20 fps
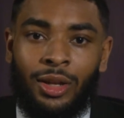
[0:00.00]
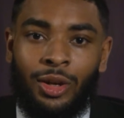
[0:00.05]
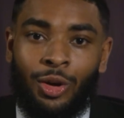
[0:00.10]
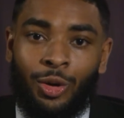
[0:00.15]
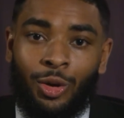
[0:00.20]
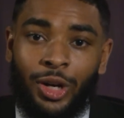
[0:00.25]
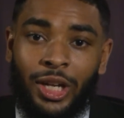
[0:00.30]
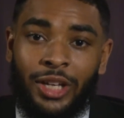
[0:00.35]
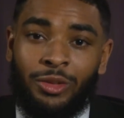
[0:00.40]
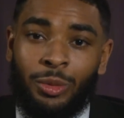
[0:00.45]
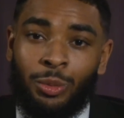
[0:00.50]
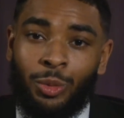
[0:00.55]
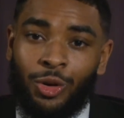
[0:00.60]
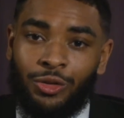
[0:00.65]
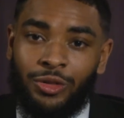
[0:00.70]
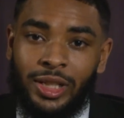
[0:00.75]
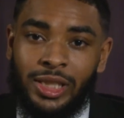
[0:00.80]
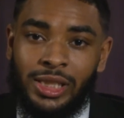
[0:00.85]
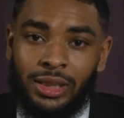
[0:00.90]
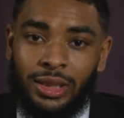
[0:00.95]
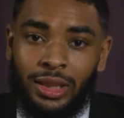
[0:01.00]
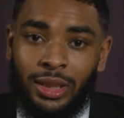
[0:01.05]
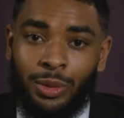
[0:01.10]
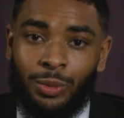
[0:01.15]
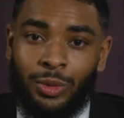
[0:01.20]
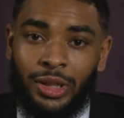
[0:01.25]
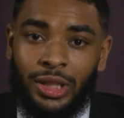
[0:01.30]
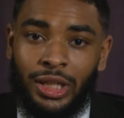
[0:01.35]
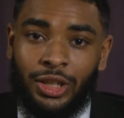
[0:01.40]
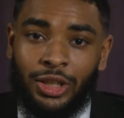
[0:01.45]
Or even more recently,
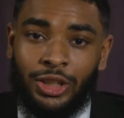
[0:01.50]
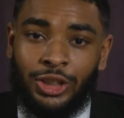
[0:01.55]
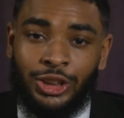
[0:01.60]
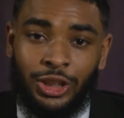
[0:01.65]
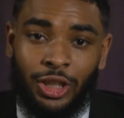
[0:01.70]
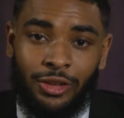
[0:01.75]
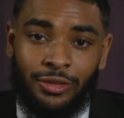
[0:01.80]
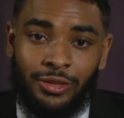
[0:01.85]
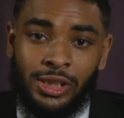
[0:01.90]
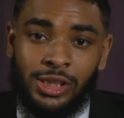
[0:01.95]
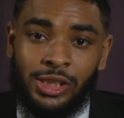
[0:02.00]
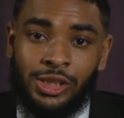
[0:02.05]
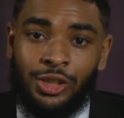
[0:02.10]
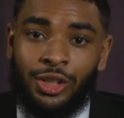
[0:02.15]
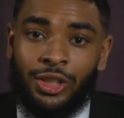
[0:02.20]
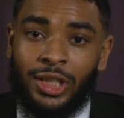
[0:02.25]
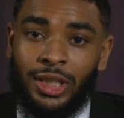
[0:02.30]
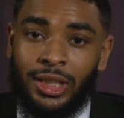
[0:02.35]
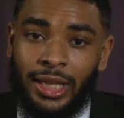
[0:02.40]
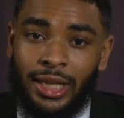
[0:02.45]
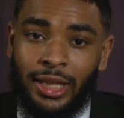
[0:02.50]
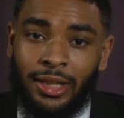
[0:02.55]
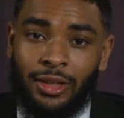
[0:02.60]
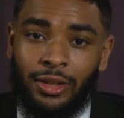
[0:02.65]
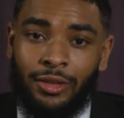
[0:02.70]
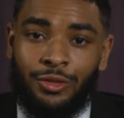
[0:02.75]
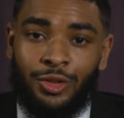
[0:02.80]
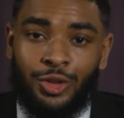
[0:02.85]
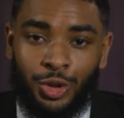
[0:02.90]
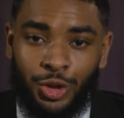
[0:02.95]
when Derek Chauvin stood on the neck
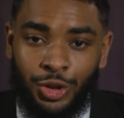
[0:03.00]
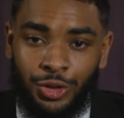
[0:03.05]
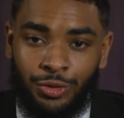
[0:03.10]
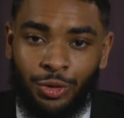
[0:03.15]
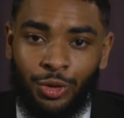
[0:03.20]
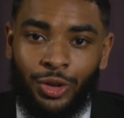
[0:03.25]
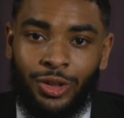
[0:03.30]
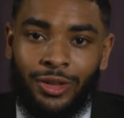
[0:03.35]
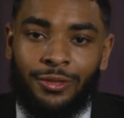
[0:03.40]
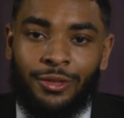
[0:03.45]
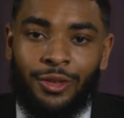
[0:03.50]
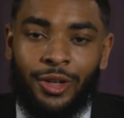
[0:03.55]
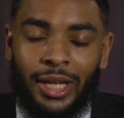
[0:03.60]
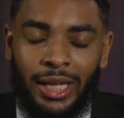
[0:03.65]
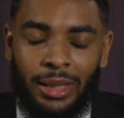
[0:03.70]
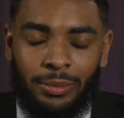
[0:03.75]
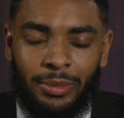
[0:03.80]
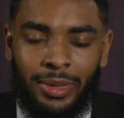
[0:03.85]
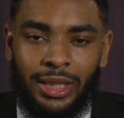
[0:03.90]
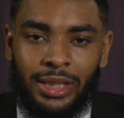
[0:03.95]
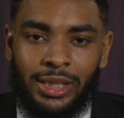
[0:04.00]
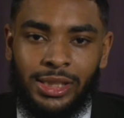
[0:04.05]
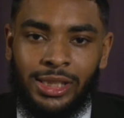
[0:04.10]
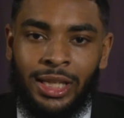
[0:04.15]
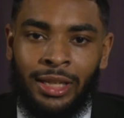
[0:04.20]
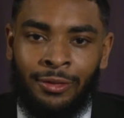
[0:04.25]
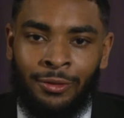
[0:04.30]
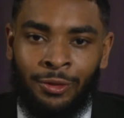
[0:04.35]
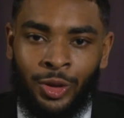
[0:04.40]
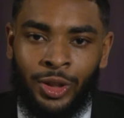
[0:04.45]
of George Floyd for 8 minutes
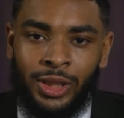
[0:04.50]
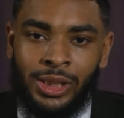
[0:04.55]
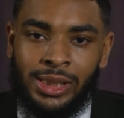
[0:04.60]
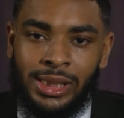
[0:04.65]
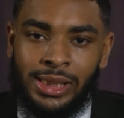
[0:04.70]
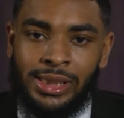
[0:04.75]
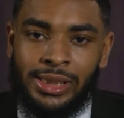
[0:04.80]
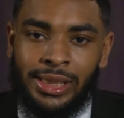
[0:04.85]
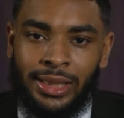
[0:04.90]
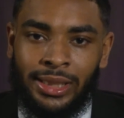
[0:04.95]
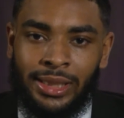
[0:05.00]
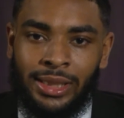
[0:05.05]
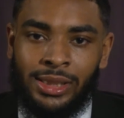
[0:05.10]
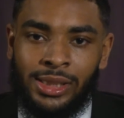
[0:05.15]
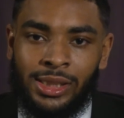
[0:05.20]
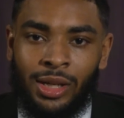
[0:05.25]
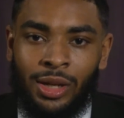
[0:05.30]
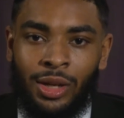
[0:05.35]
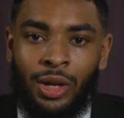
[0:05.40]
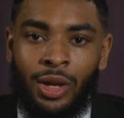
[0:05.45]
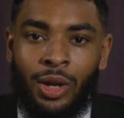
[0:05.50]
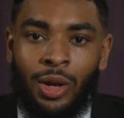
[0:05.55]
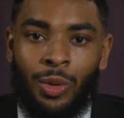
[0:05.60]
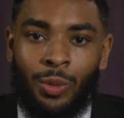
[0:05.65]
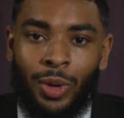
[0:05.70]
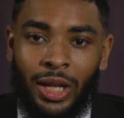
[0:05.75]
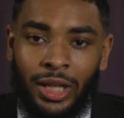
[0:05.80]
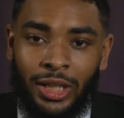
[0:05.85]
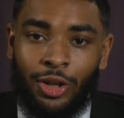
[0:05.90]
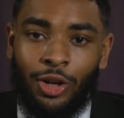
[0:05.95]
and 46 seconds,
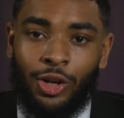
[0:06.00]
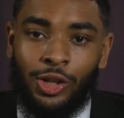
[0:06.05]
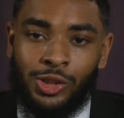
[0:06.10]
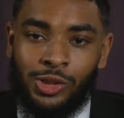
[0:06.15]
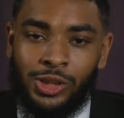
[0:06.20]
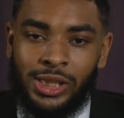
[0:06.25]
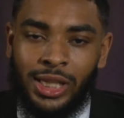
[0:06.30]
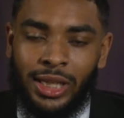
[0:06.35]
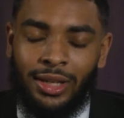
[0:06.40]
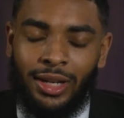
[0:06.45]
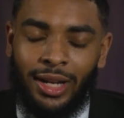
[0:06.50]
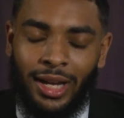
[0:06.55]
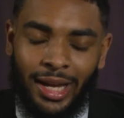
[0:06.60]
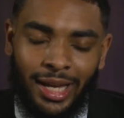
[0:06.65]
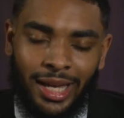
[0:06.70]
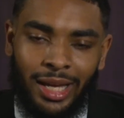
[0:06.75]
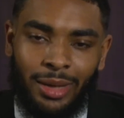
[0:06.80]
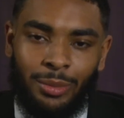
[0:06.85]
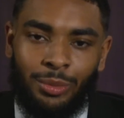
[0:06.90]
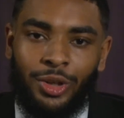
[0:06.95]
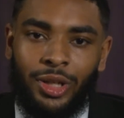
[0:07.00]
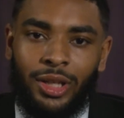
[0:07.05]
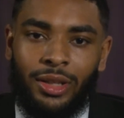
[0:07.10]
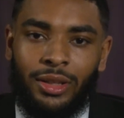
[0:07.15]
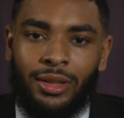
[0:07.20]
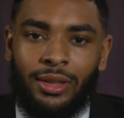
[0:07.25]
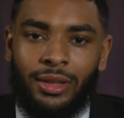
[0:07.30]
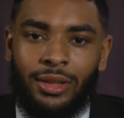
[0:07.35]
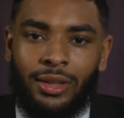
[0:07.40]
while he also said, "I can't breathe."